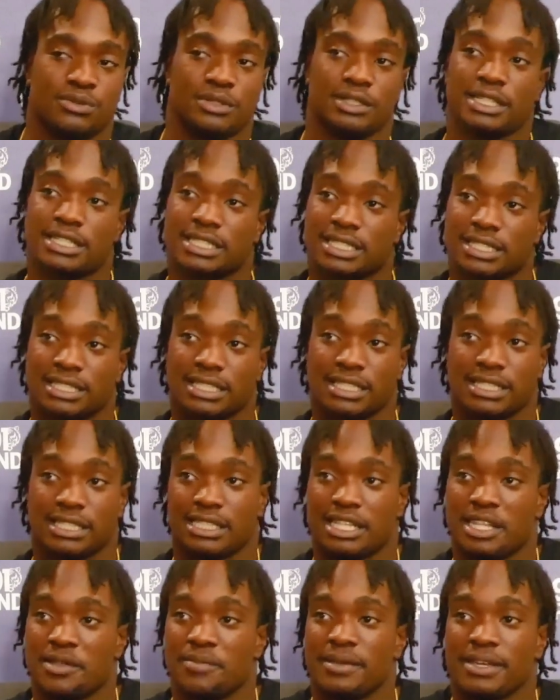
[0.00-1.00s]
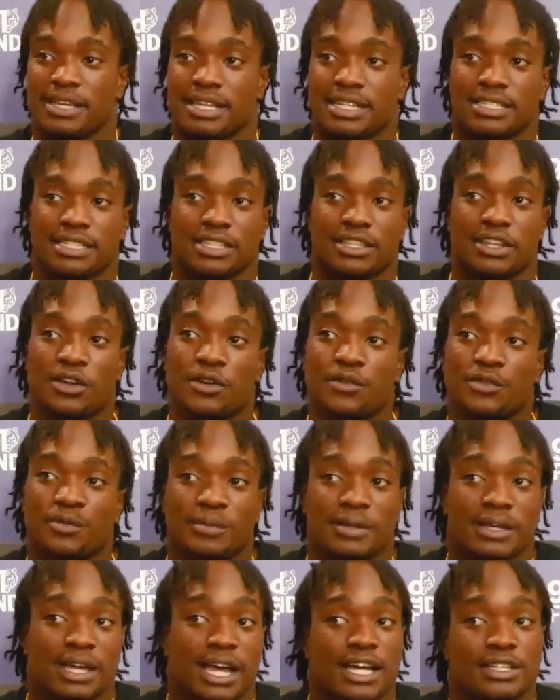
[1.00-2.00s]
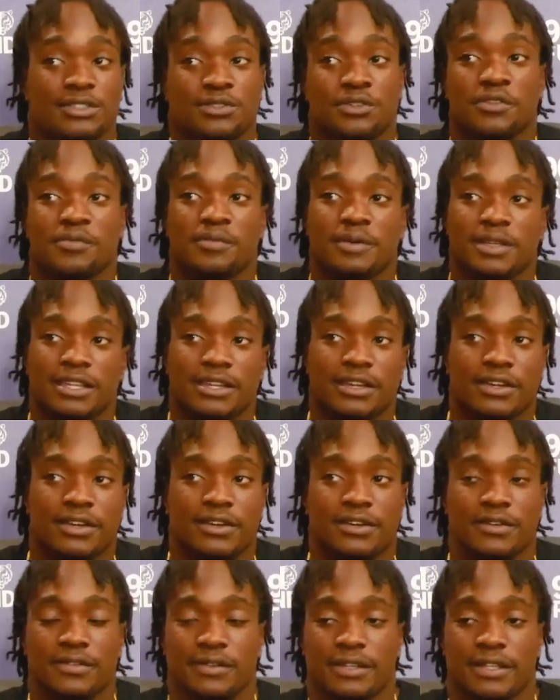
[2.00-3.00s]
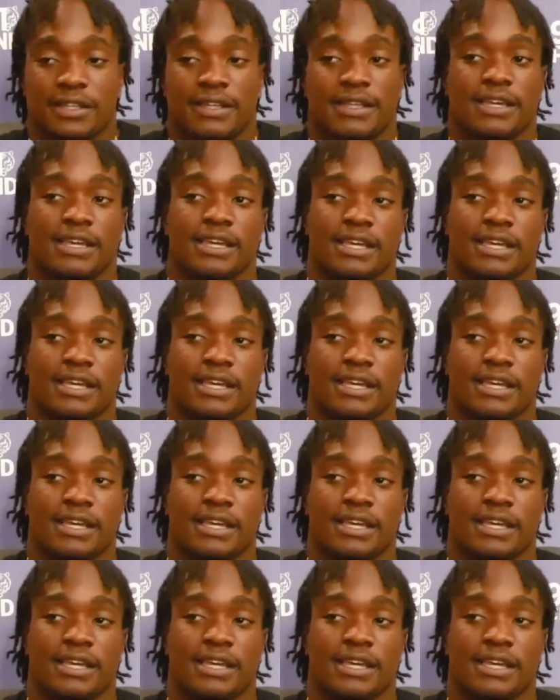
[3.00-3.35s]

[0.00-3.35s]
listen to the DBs and learn from the guys who have been here, and